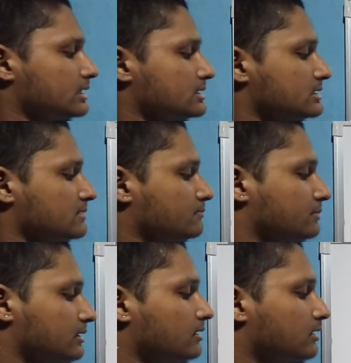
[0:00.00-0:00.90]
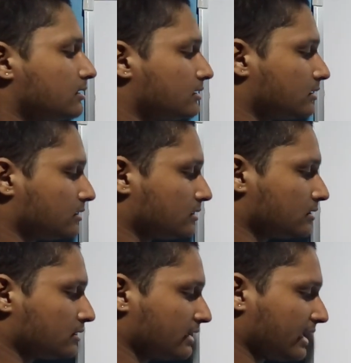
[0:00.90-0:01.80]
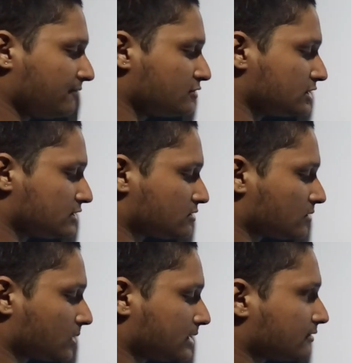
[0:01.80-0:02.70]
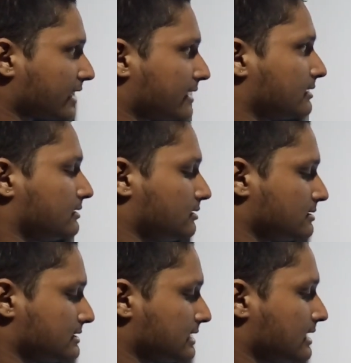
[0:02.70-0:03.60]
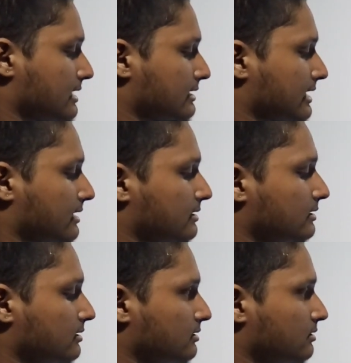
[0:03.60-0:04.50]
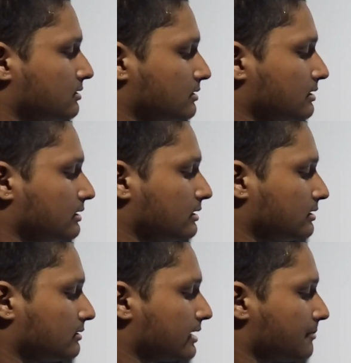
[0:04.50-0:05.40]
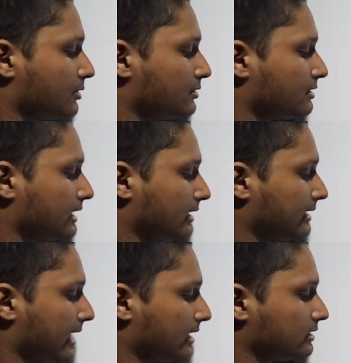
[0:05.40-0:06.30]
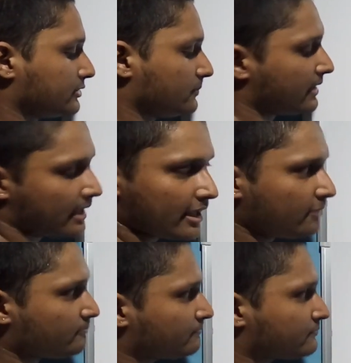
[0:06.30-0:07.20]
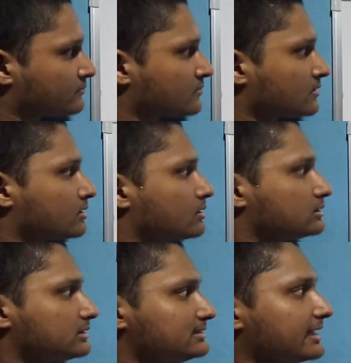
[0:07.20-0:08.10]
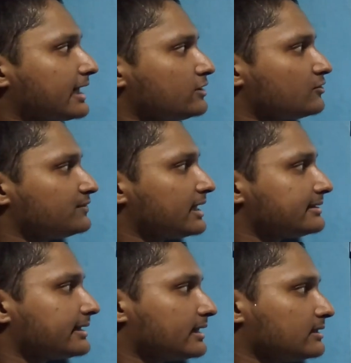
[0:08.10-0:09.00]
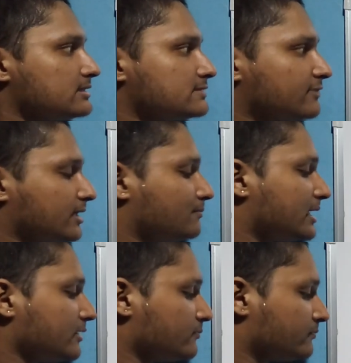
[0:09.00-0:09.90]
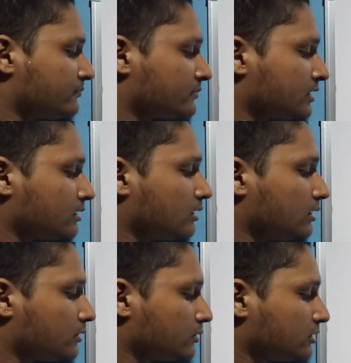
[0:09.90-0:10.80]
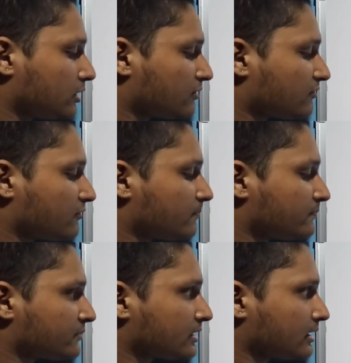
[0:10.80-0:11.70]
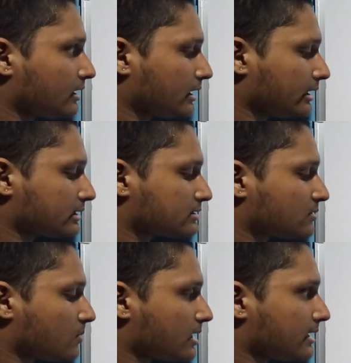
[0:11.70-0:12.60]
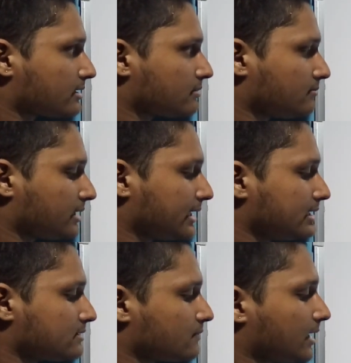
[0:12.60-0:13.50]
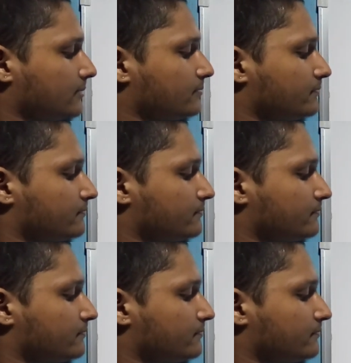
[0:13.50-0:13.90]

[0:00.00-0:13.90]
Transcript: in simple, if you just draw a triangle, say an angle, here I am going to take the angle to be A. The tan of that angle is 1 by root of x square minus 1.